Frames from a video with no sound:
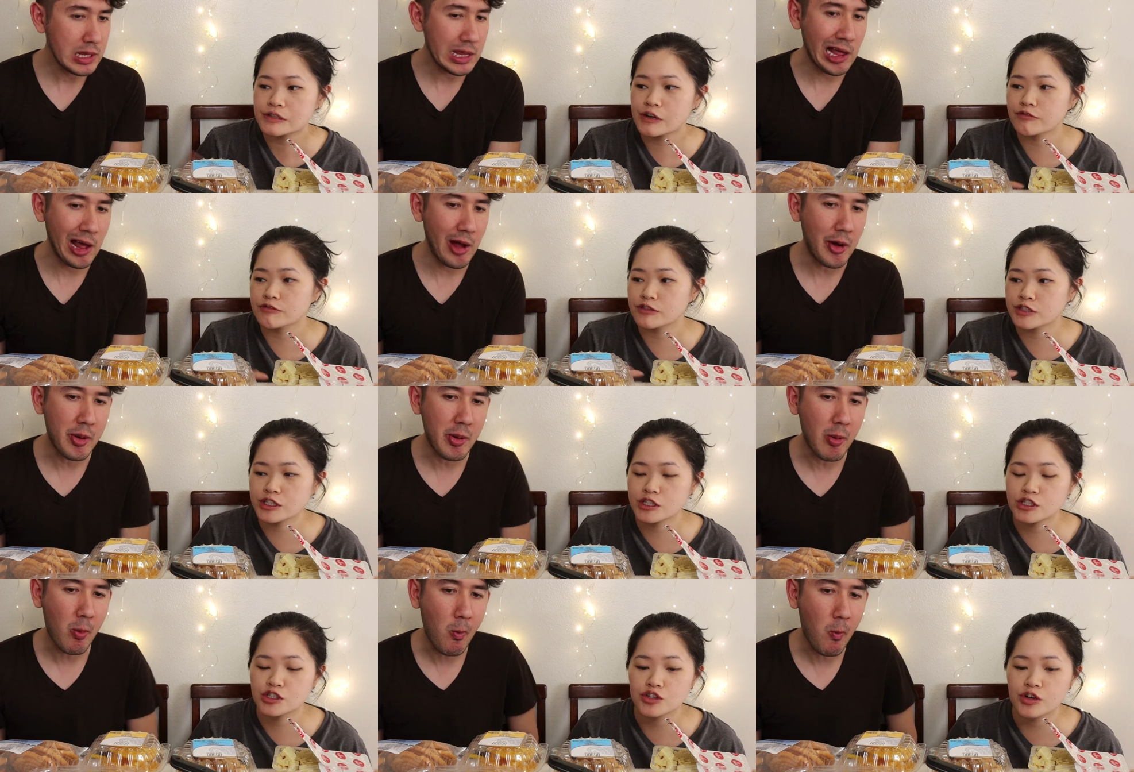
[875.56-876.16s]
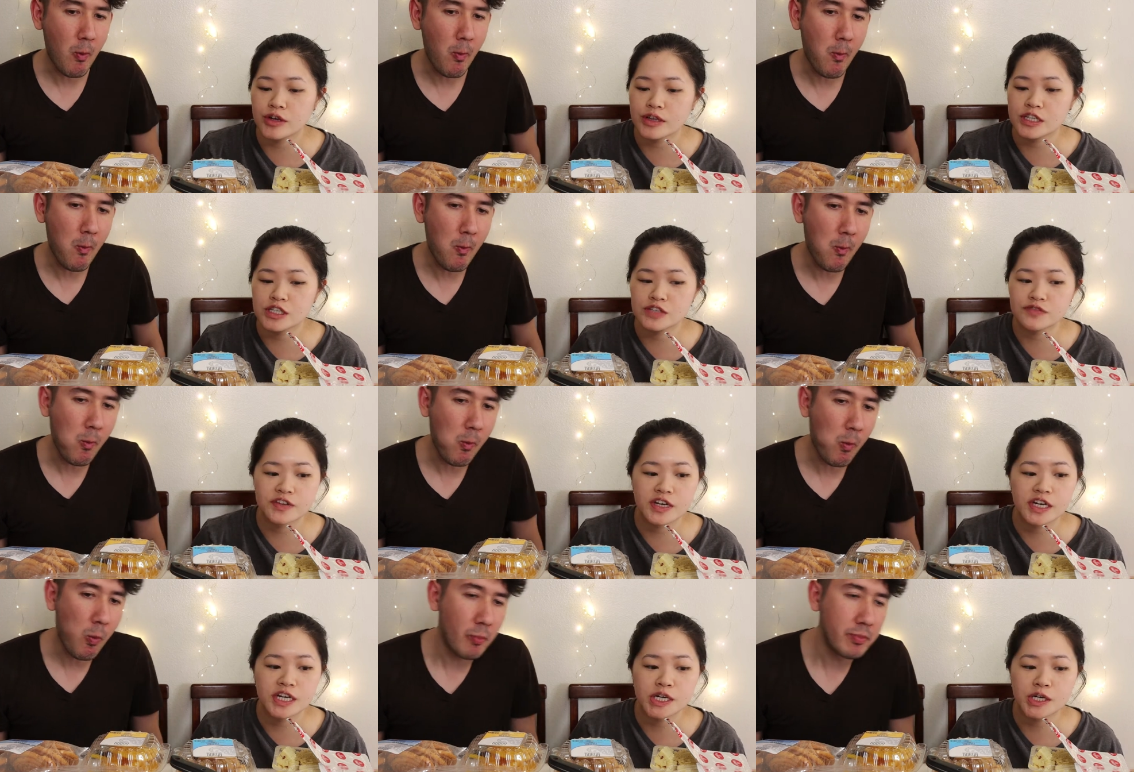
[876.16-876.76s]
Speaker 1: hopefully you enjoyed
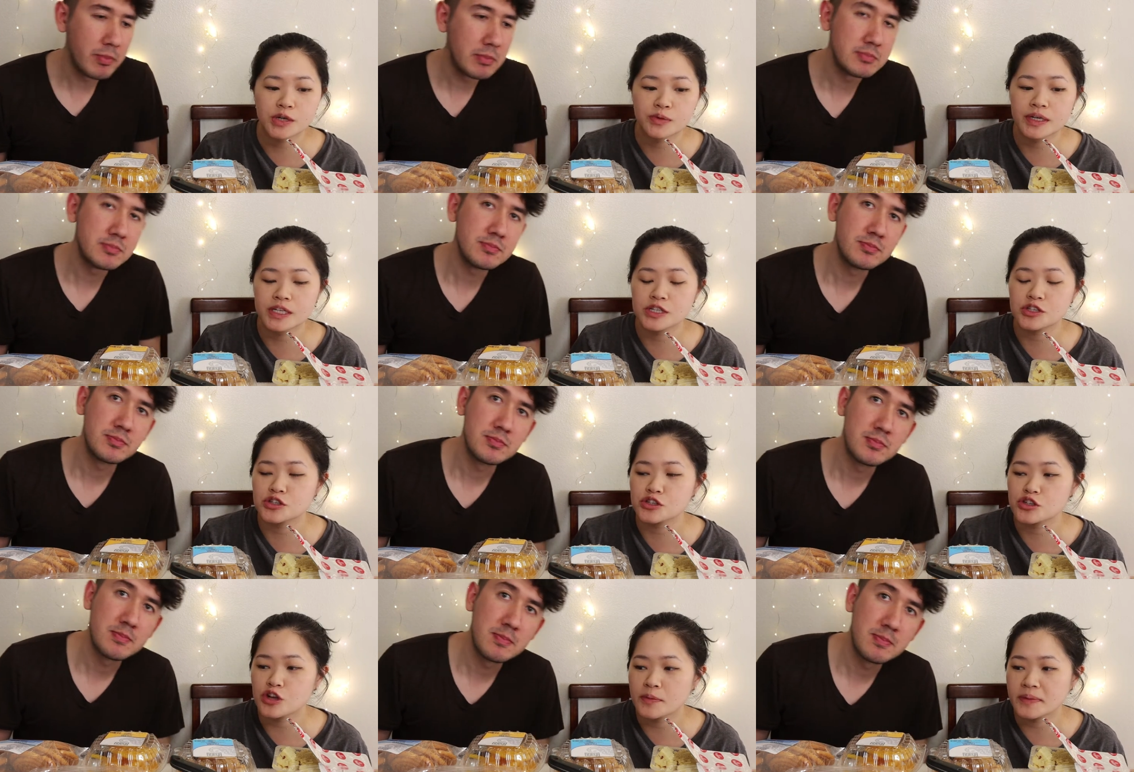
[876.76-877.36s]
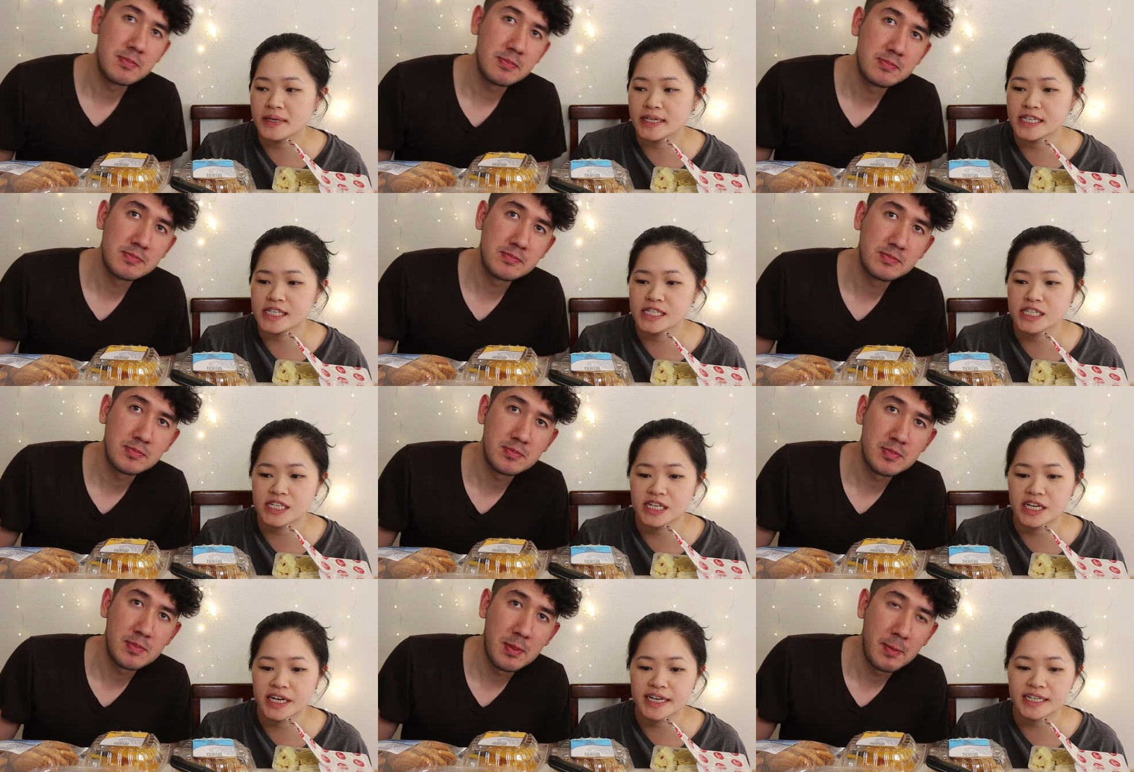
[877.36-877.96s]
this video. We had so many
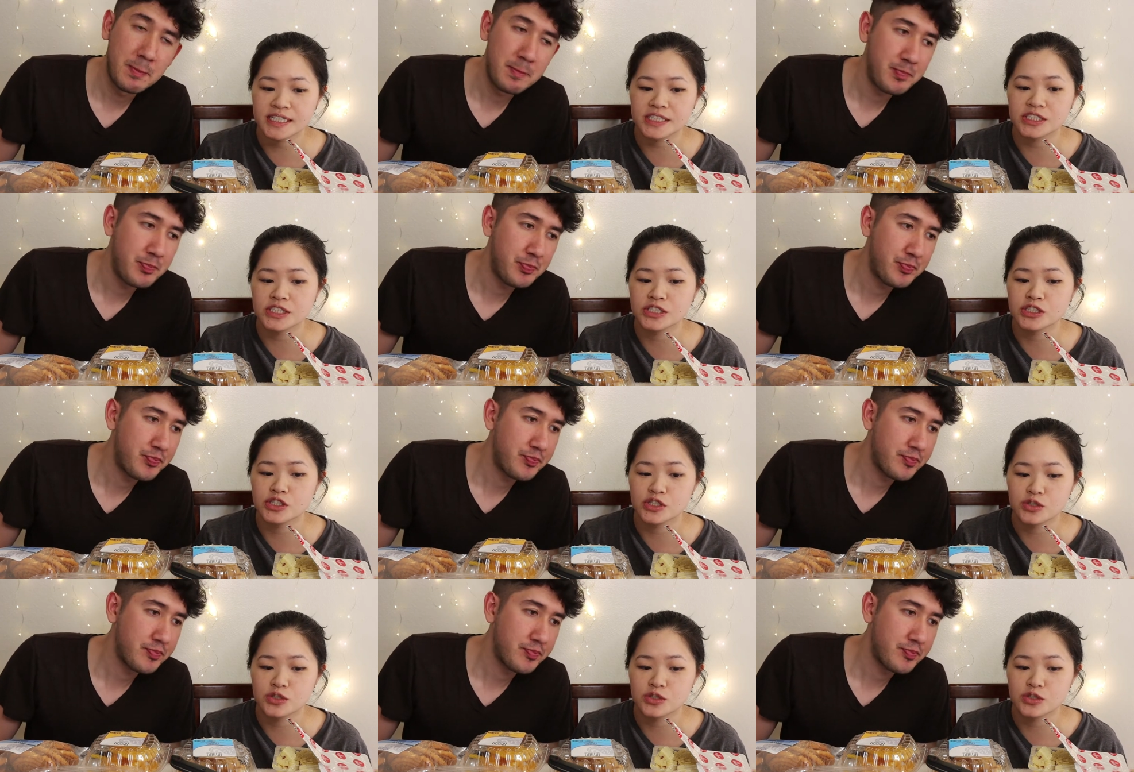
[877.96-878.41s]
snacks and